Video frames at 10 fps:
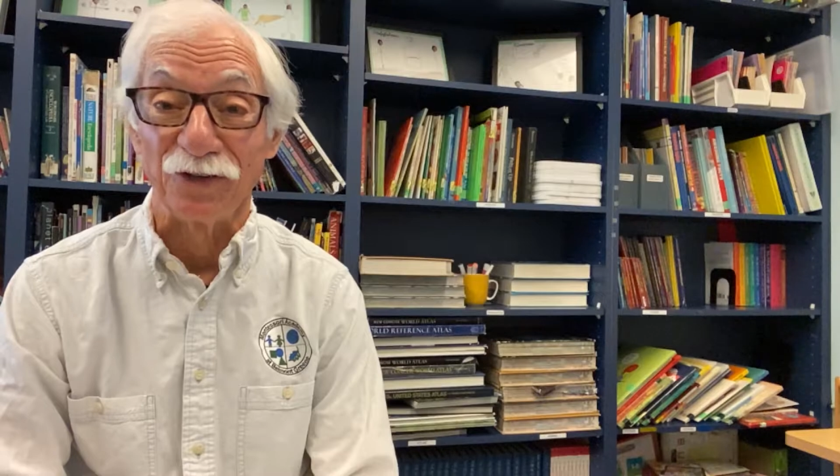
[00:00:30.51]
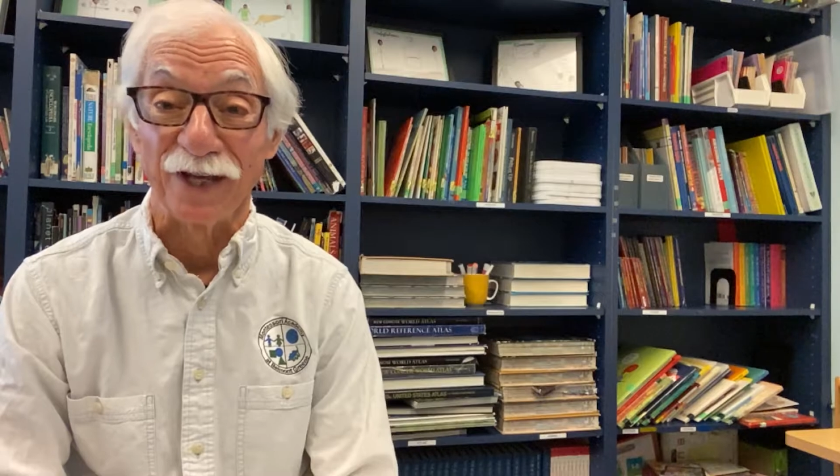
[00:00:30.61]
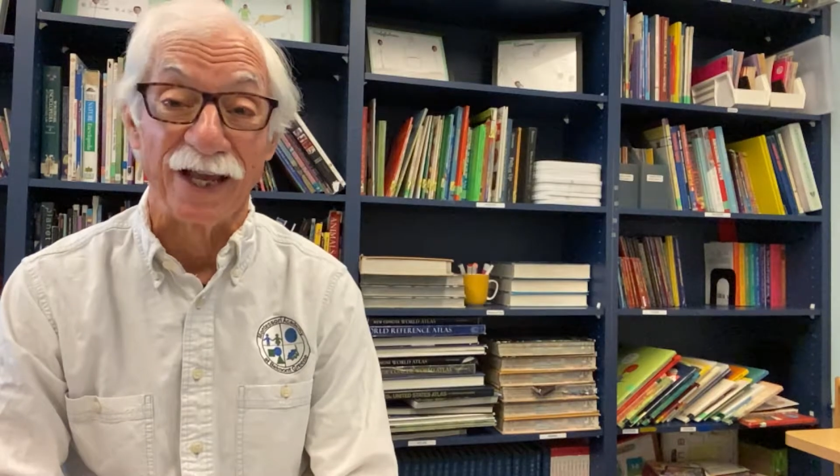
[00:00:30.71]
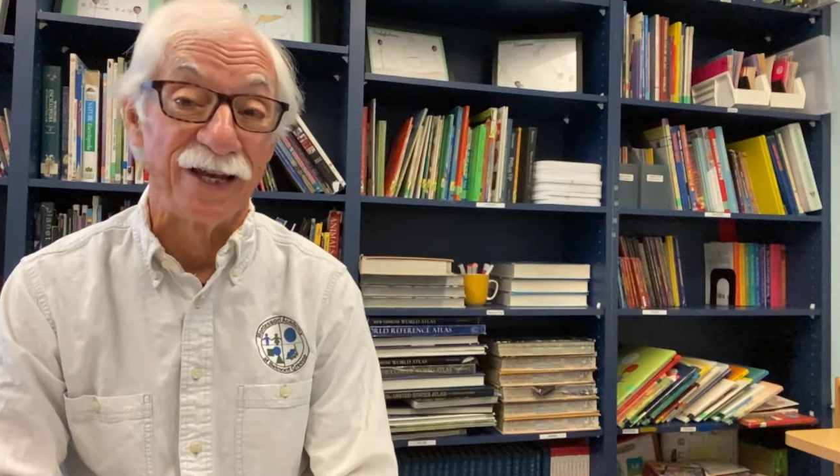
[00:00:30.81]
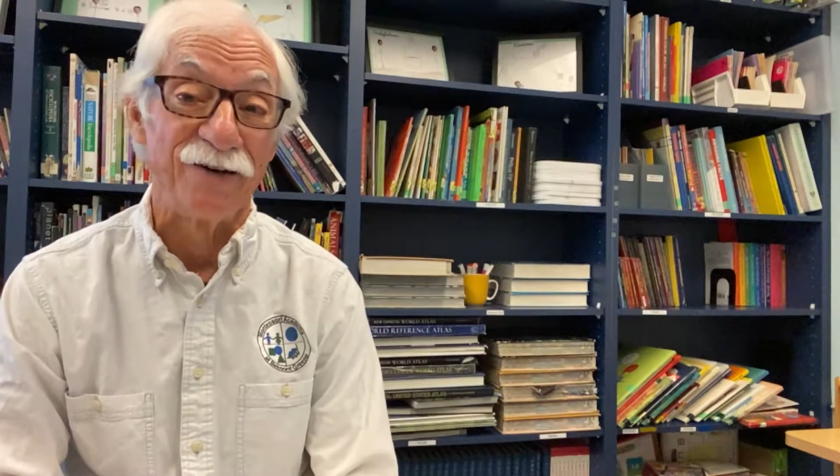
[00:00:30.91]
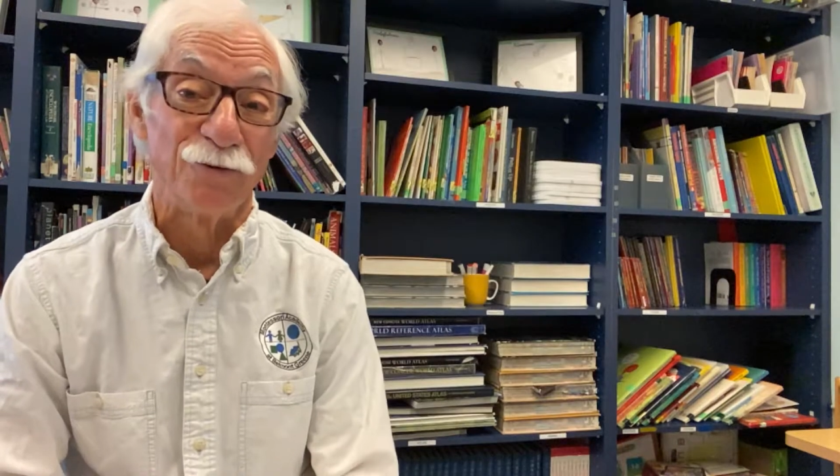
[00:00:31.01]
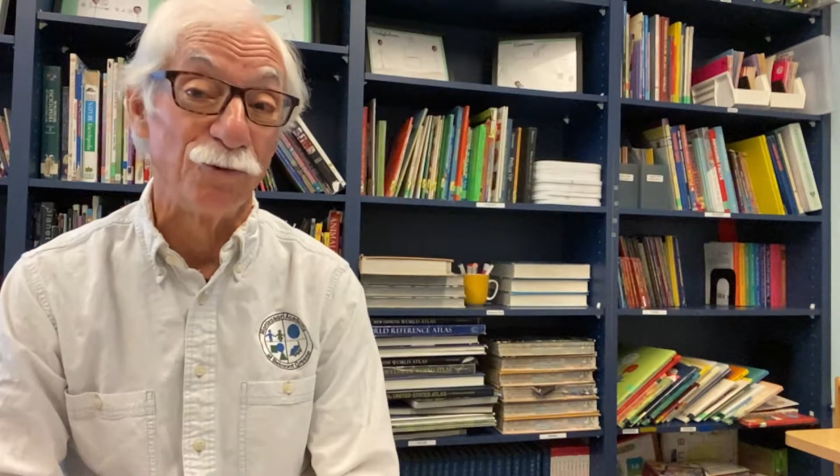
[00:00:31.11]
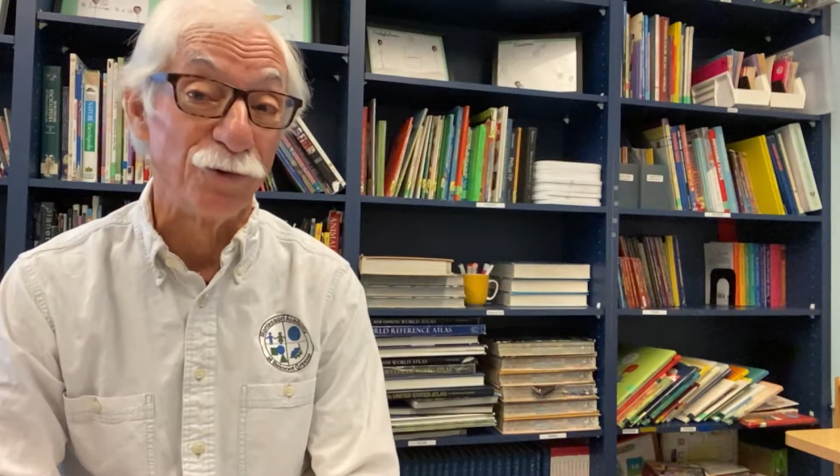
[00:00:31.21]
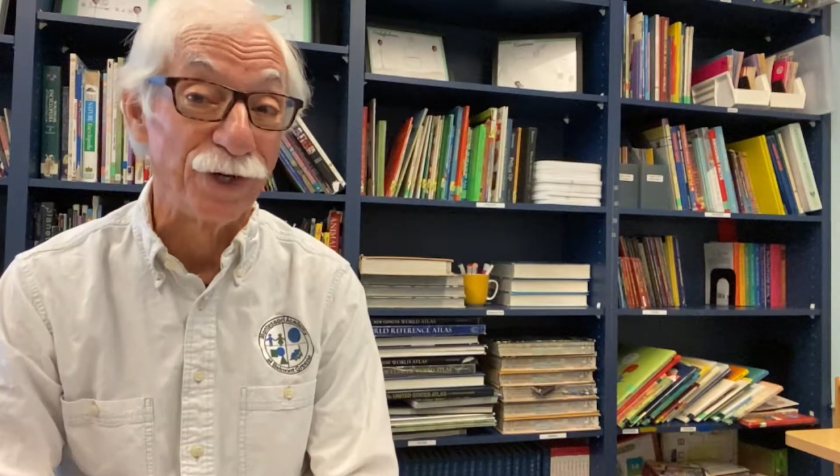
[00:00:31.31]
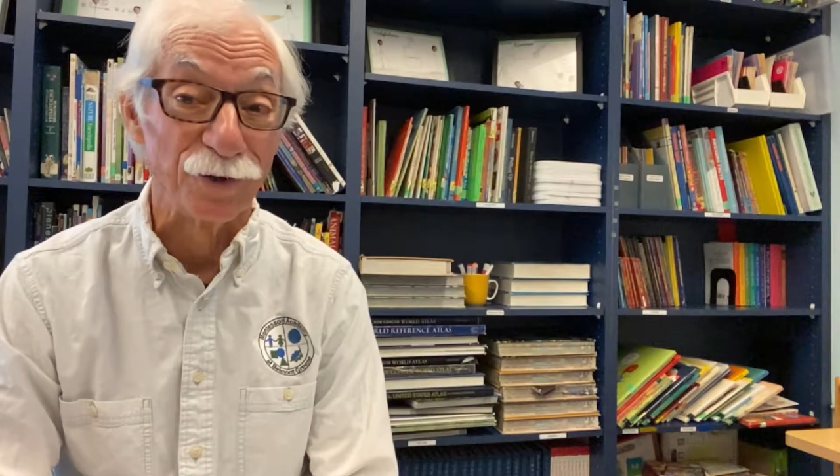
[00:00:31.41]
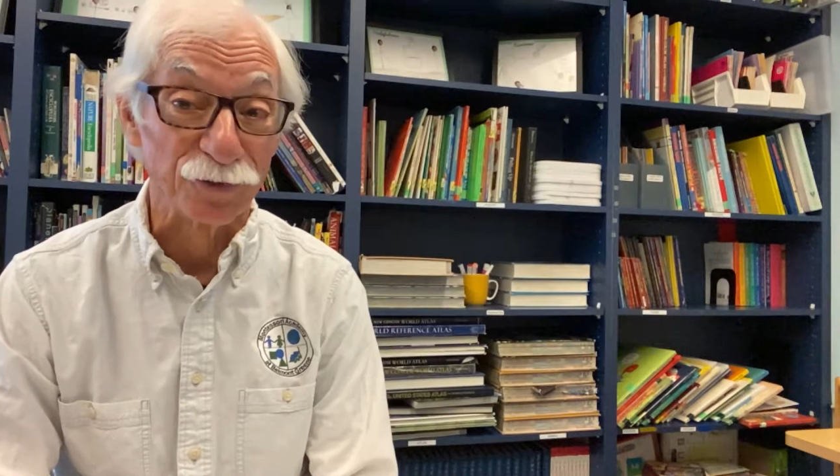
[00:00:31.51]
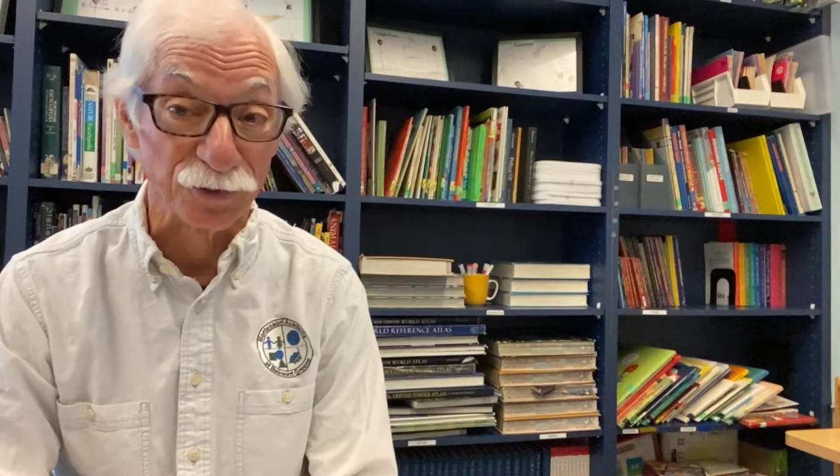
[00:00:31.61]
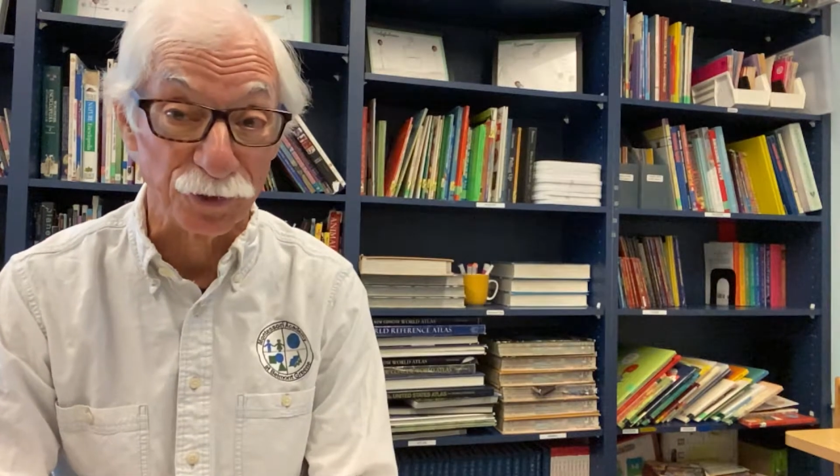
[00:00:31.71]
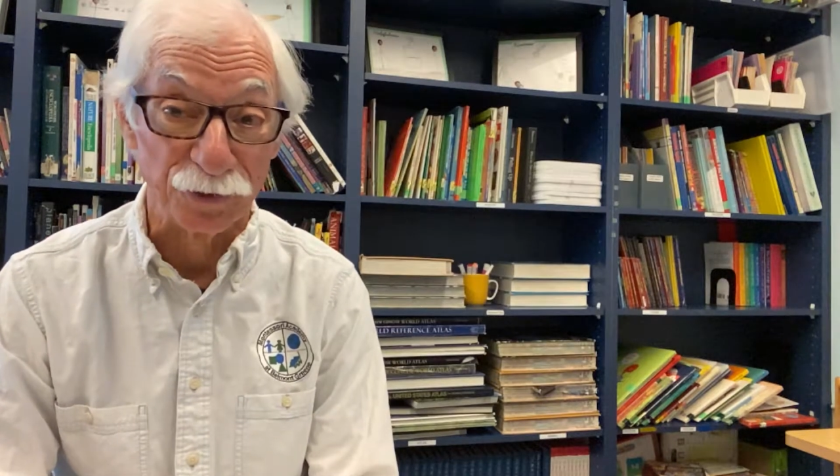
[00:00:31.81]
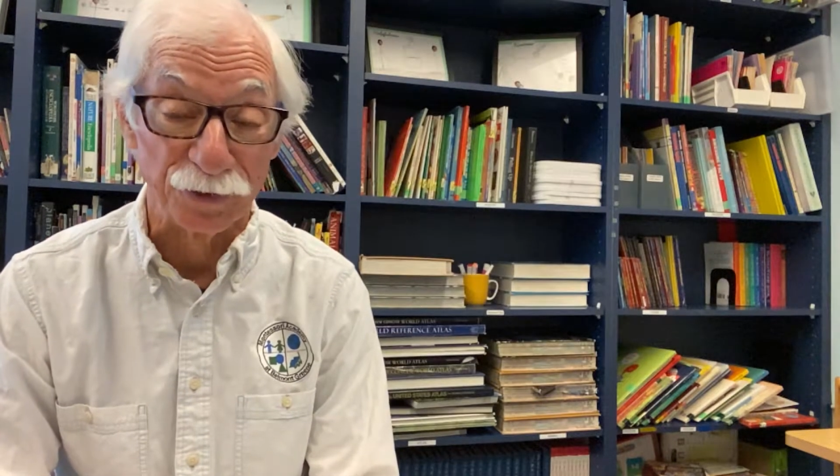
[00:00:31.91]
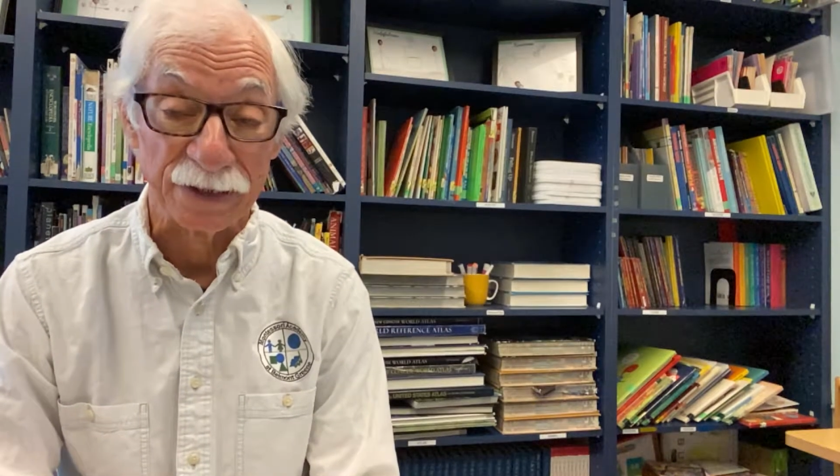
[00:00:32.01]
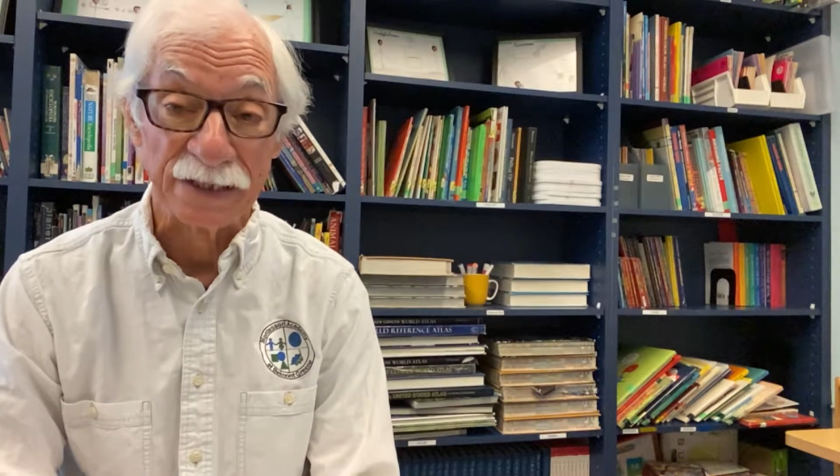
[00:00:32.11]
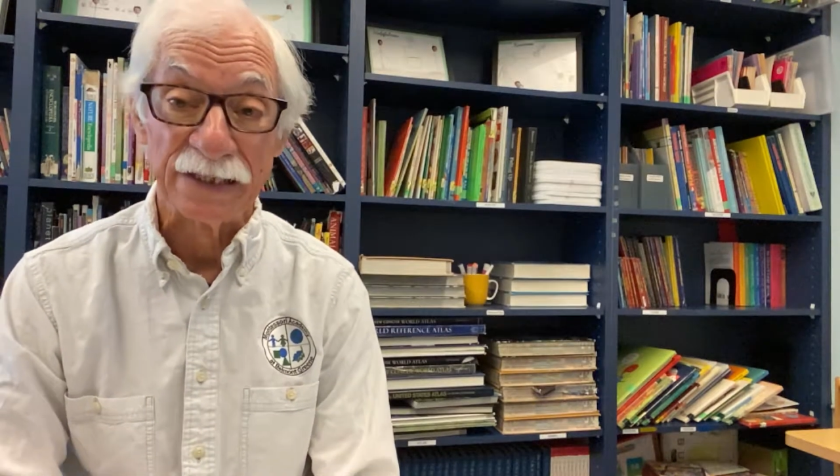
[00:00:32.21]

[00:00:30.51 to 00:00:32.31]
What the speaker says: again real soon.